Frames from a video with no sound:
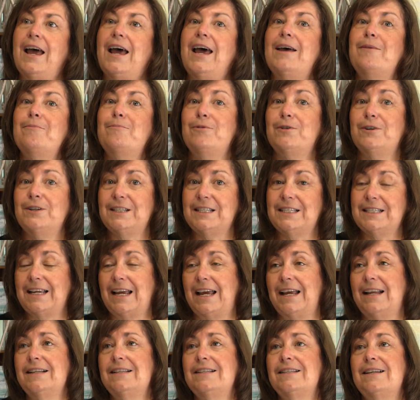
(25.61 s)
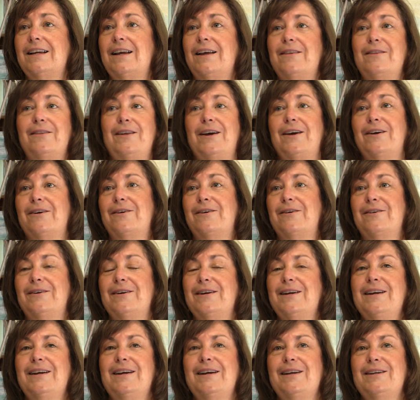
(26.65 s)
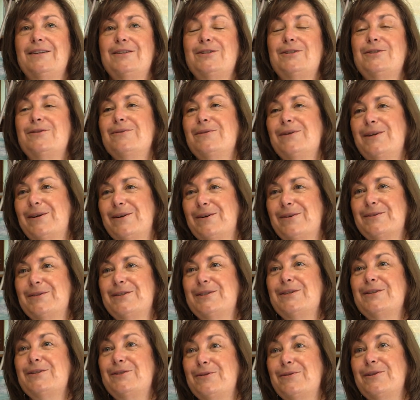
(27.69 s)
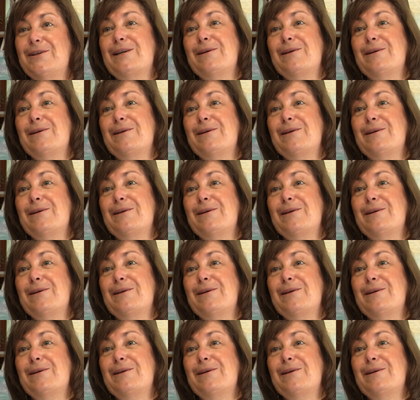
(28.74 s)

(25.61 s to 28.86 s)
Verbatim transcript: and present their studios to the